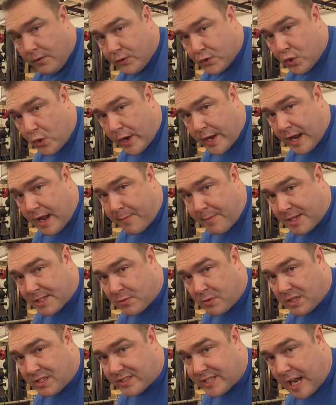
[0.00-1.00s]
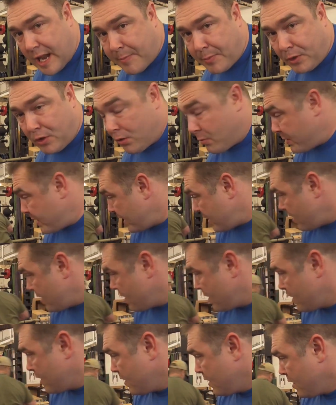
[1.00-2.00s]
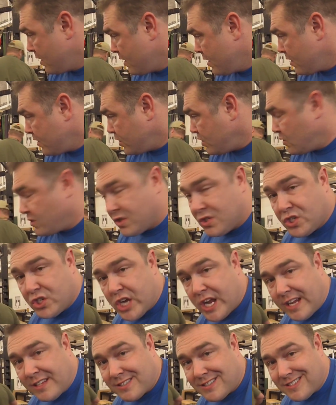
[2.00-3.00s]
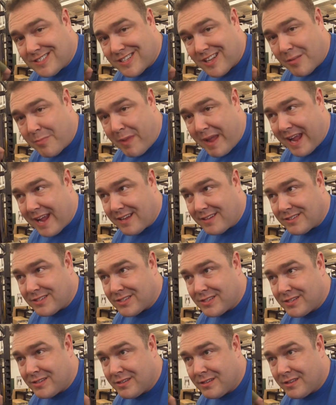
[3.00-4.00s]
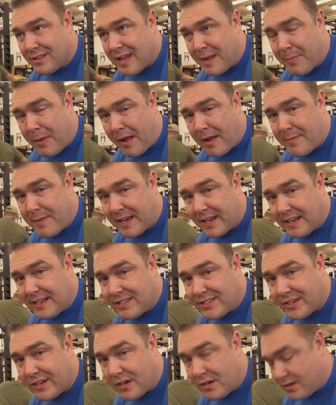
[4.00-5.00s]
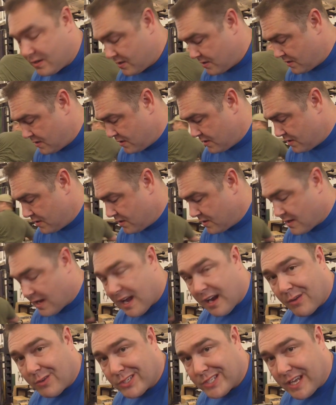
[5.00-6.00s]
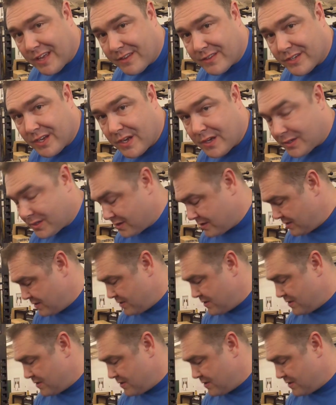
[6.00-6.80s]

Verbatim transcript: Troy and I are messing with the setup a little bit, using chains instead of bands. I'd probably make it easier. I don't know, we'll see how this goes.